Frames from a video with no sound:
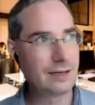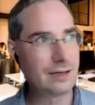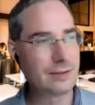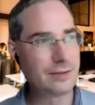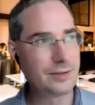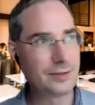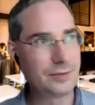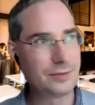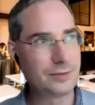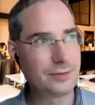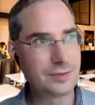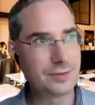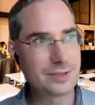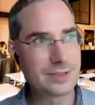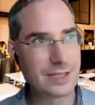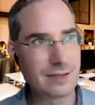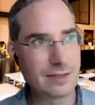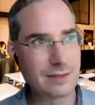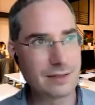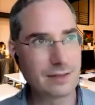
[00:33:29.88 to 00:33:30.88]
you
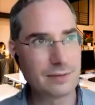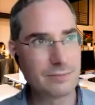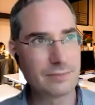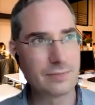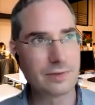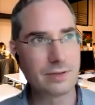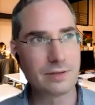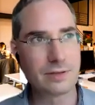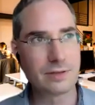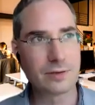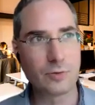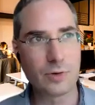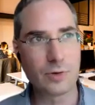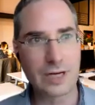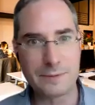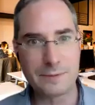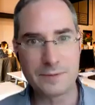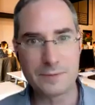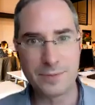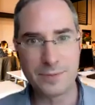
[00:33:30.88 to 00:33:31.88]
tell them, look, what
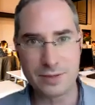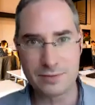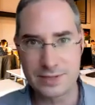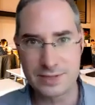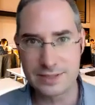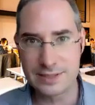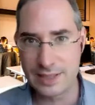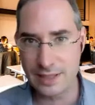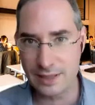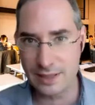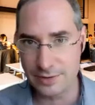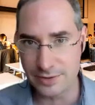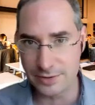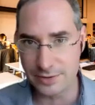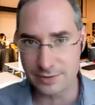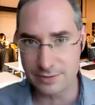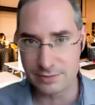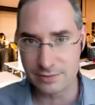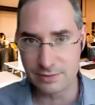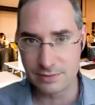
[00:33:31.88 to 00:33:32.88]
I'm about to tell
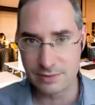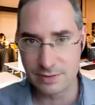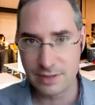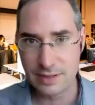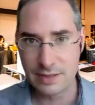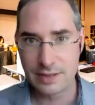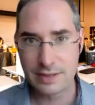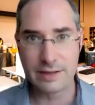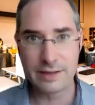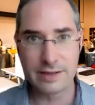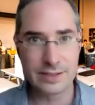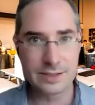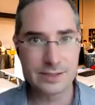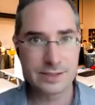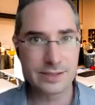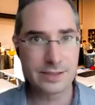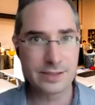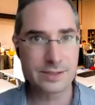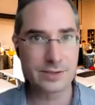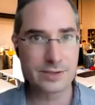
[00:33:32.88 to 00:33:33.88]
you,
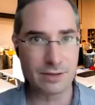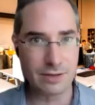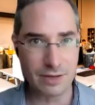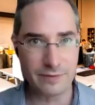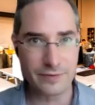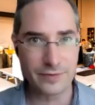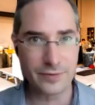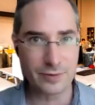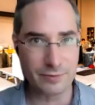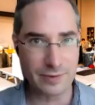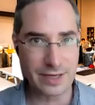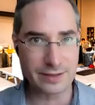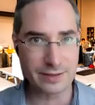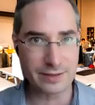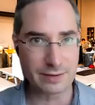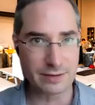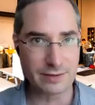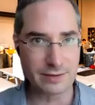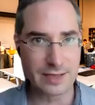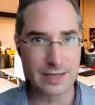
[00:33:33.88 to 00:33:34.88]
this is off the
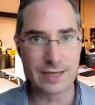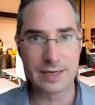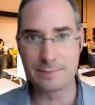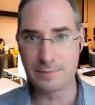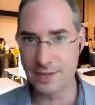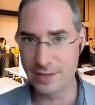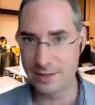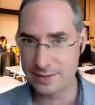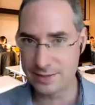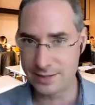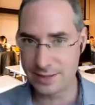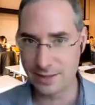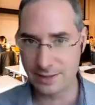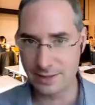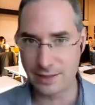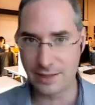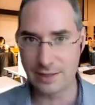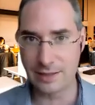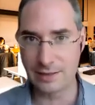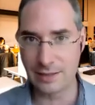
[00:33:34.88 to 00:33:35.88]
record, and I'm going
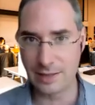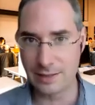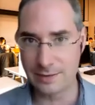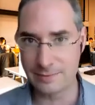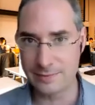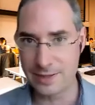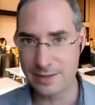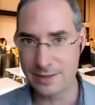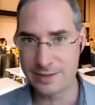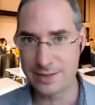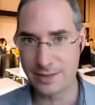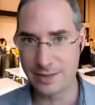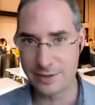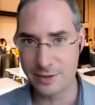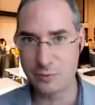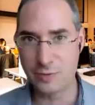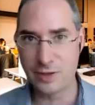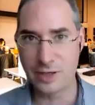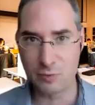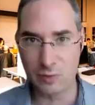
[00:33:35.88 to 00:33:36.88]
to tell
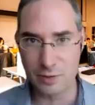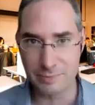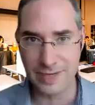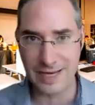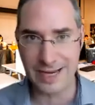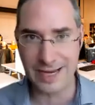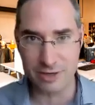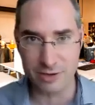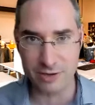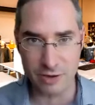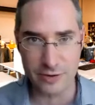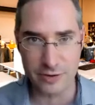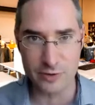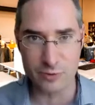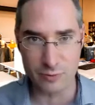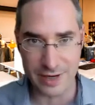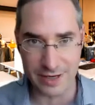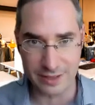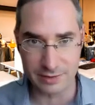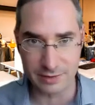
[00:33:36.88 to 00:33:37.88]
you when we're back on the
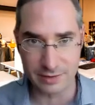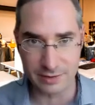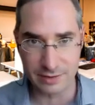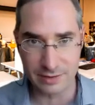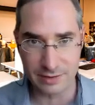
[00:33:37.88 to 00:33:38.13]
record.